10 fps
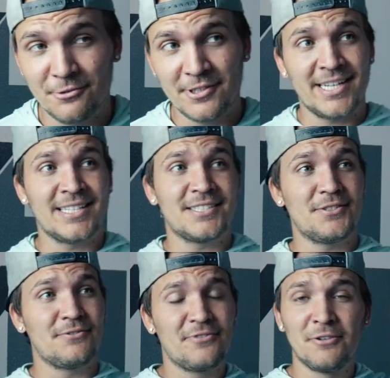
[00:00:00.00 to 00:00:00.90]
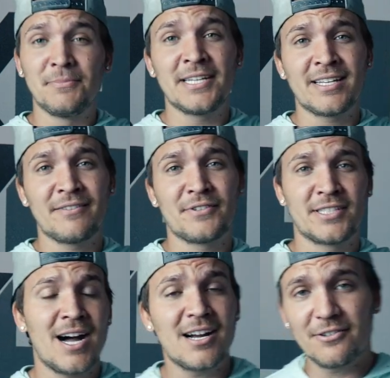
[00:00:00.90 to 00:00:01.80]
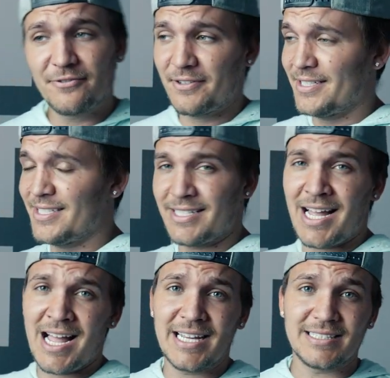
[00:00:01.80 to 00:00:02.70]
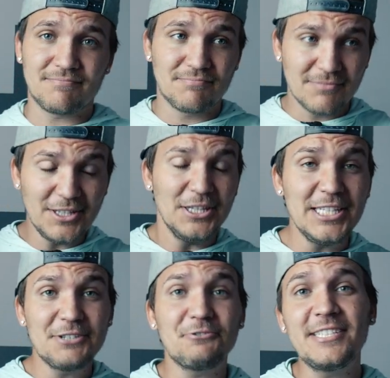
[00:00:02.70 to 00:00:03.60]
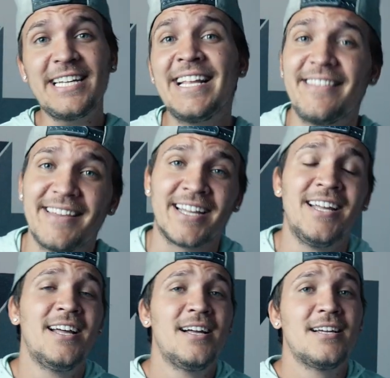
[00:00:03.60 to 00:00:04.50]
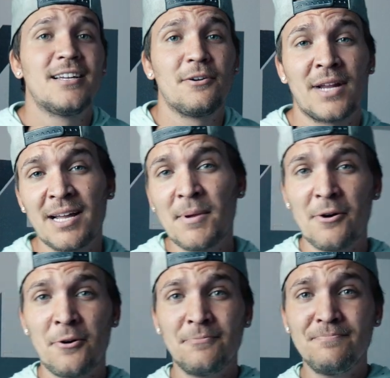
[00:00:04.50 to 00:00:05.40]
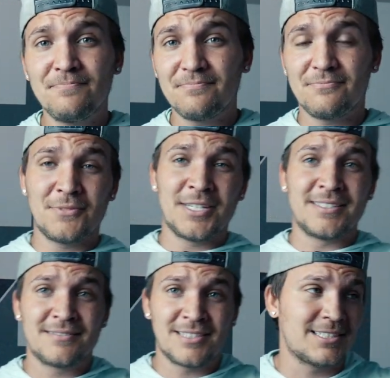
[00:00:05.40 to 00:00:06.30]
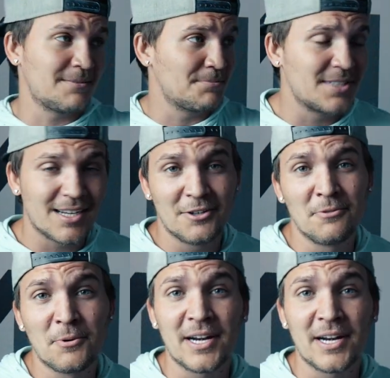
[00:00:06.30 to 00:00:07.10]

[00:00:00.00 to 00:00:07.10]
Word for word: relating to filmmaking, photography, design, literally anything. When I'm at home, and since I'm stuck at home